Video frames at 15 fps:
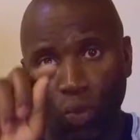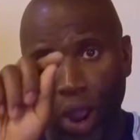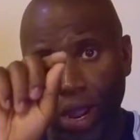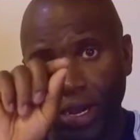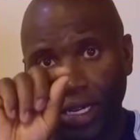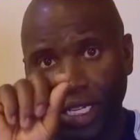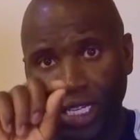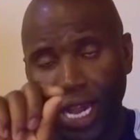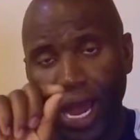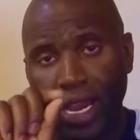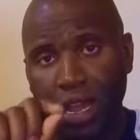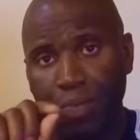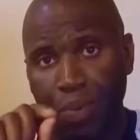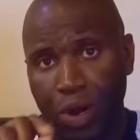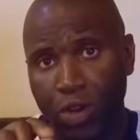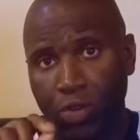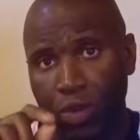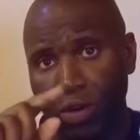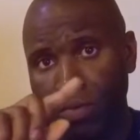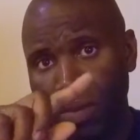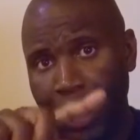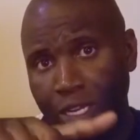right slightly up under
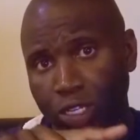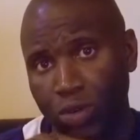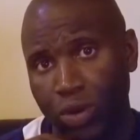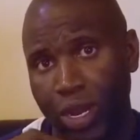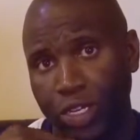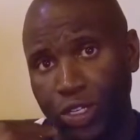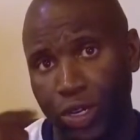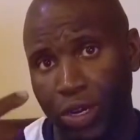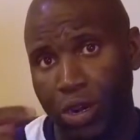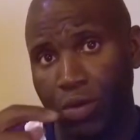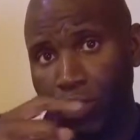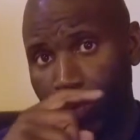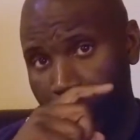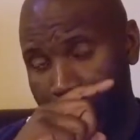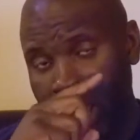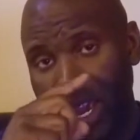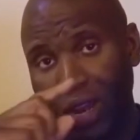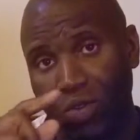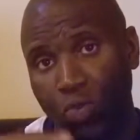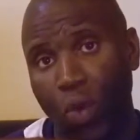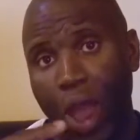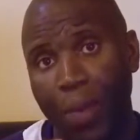it, and make sure that you're gonna take it
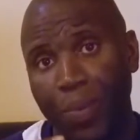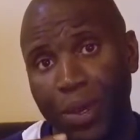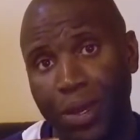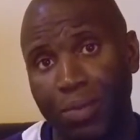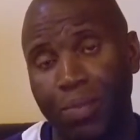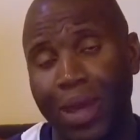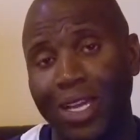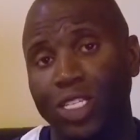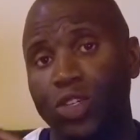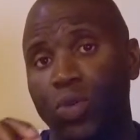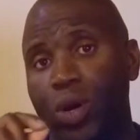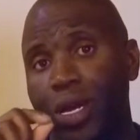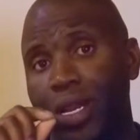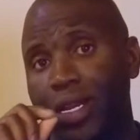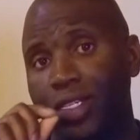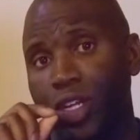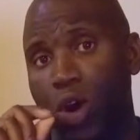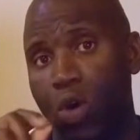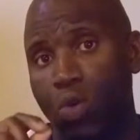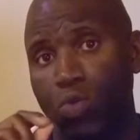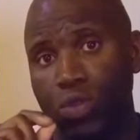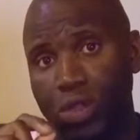and wrap it and make sure it is
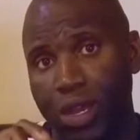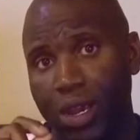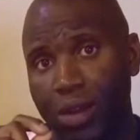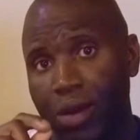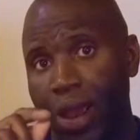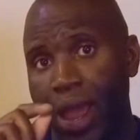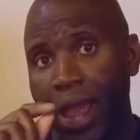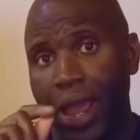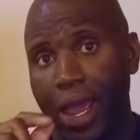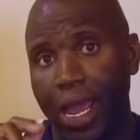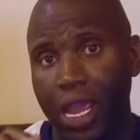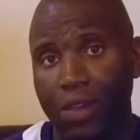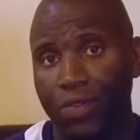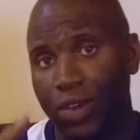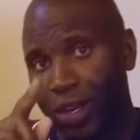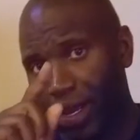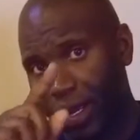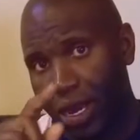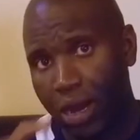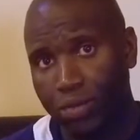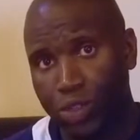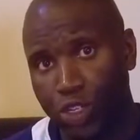on there evenly.
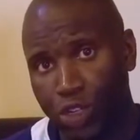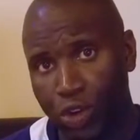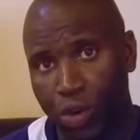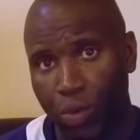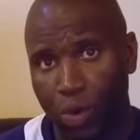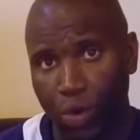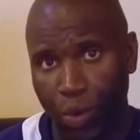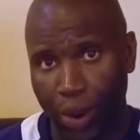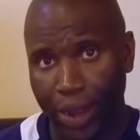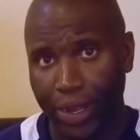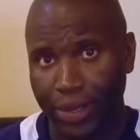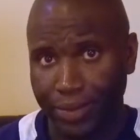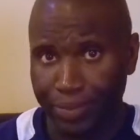I'm gonna show you real quick.